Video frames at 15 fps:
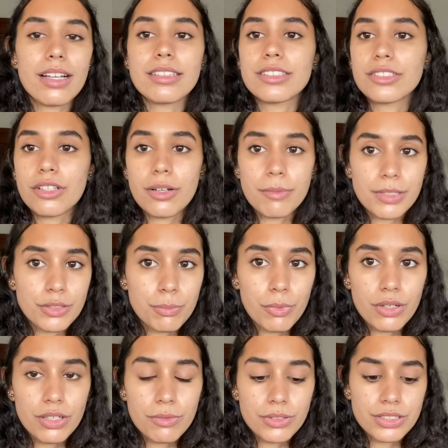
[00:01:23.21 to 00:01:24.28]
There's gonna be a
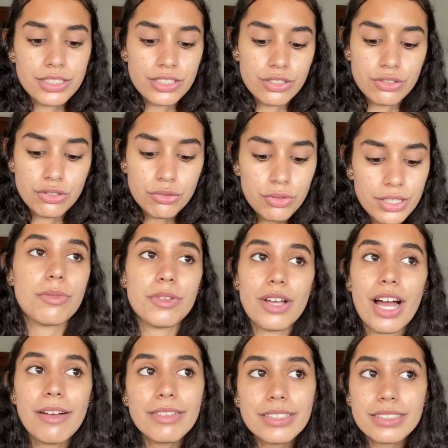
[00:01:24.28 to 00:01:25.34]
spoiler for season 3. If you
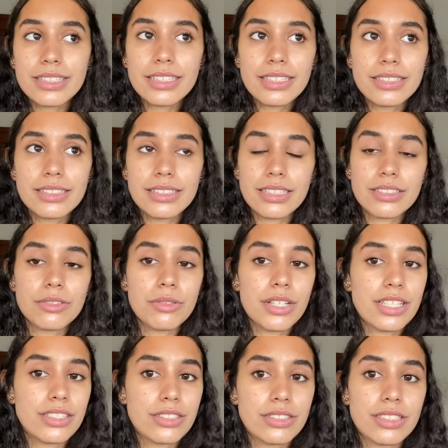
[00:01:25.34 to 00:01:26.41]
haven't seen Sex
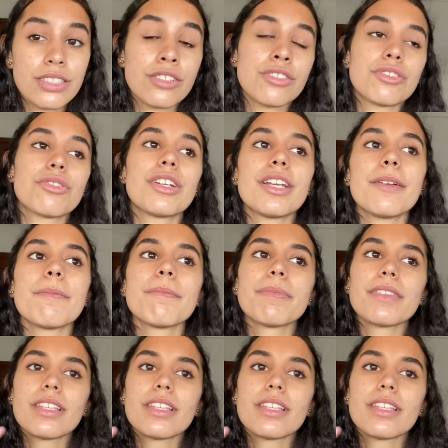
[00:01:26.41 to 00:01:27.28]
Education season 3,